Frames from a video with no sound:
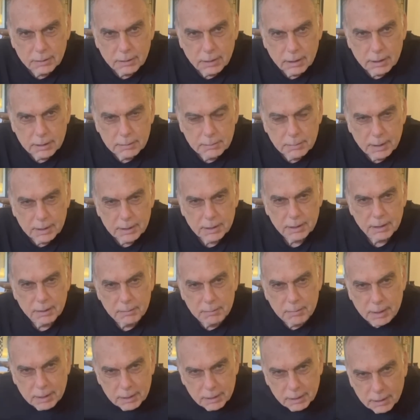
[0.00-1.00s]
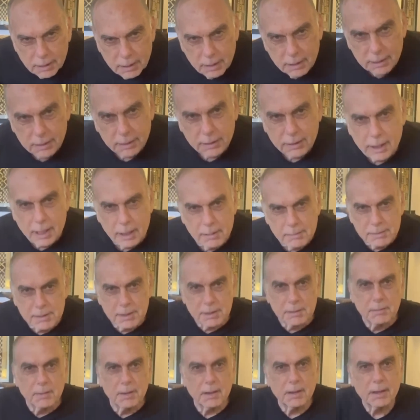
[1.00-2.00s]
I had many, many games
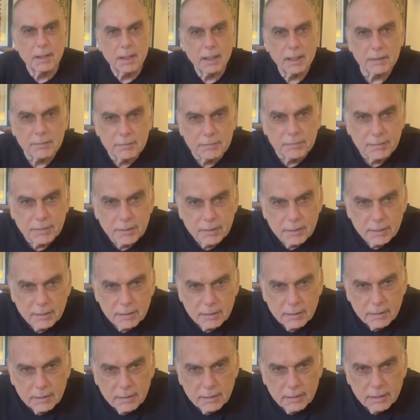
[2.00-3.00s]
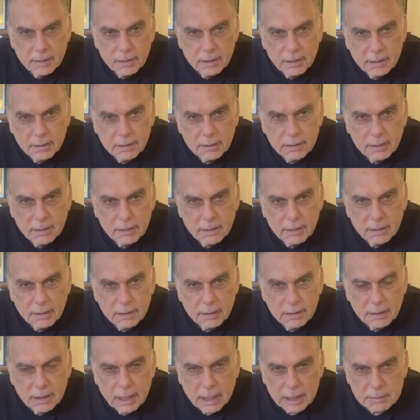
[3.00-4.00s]
in my life, and
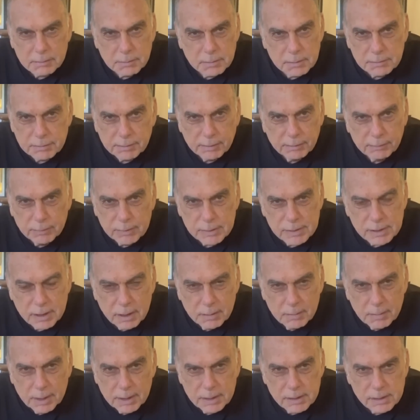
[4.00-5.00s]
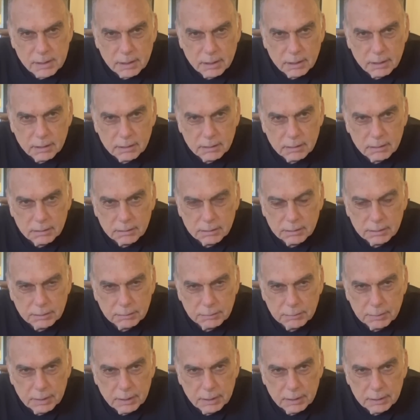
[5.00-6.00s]
the atmosphere was amazing.
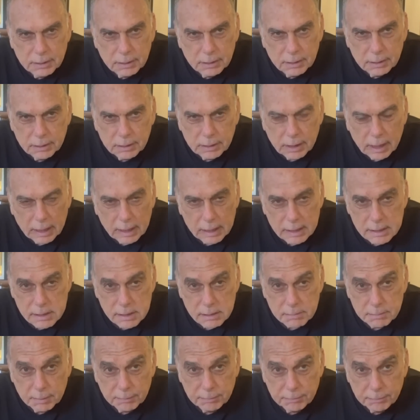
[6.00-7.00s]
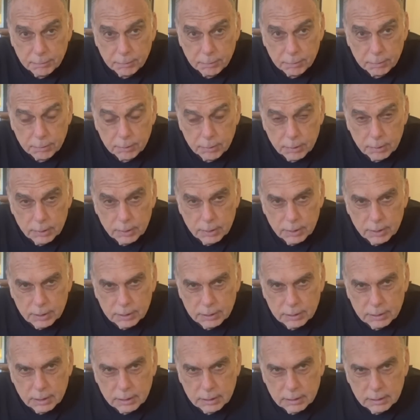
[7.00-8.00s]
They asked before
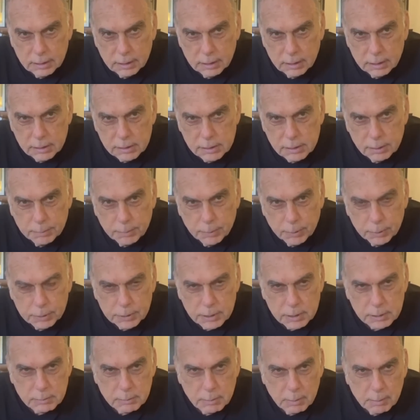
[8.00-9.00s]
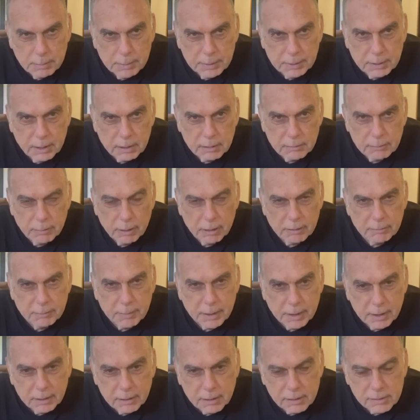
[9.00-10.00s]
that the supporters will be the 12
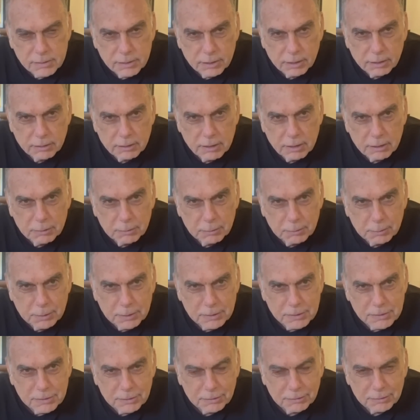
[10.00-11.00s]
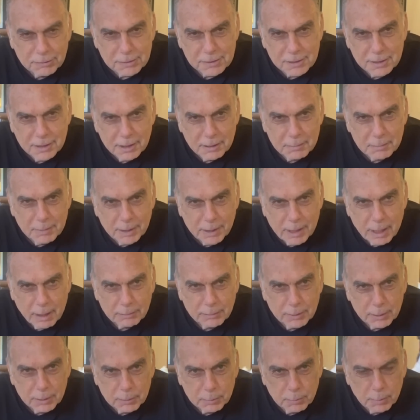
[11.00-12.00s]
men. I think they took it seriously and become
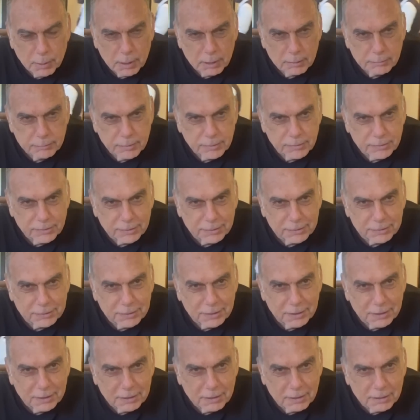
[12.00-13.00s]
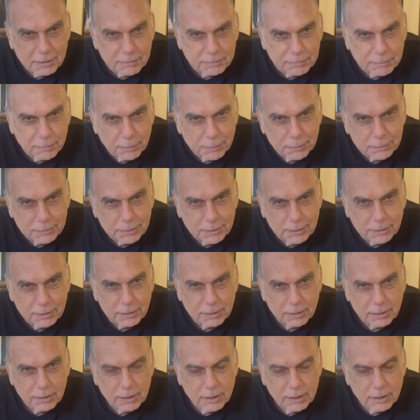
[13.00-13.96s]
the 12, the 13, and the 14,